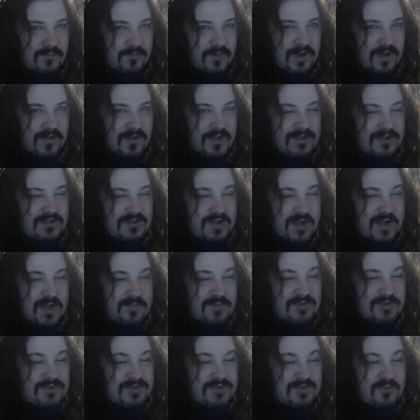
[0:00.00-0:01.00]
Wow, that trap
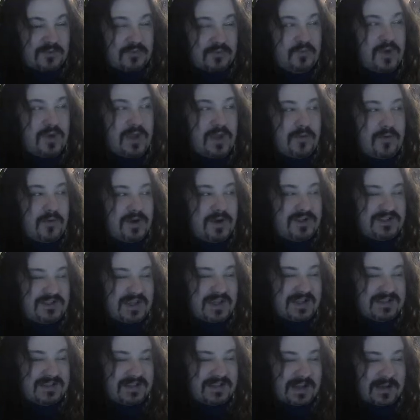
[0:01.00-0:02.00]
was way worse
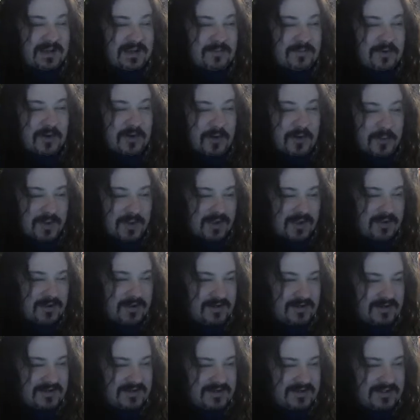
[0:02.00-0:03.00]
that time. Oh my
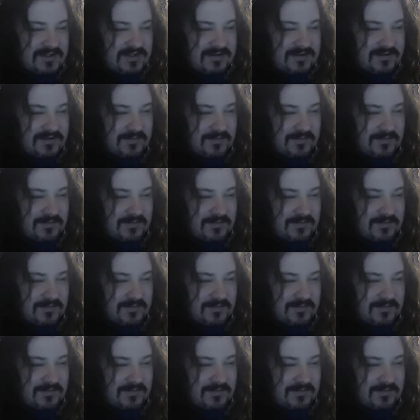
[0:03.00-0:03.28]
goodness.